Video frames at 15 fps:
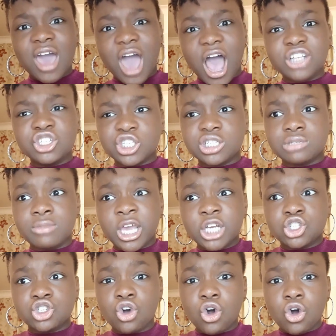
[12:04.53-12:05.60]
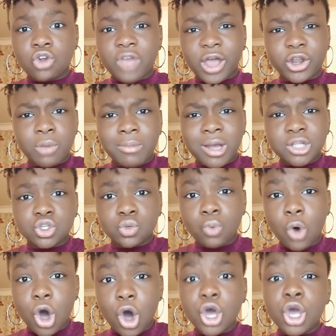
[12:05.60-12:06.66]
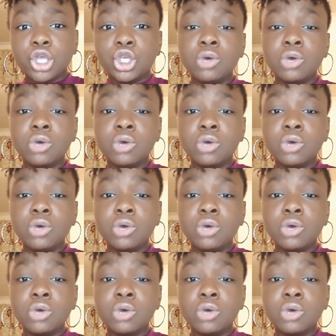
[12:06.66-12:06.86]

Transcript: and just make sure that no matter what,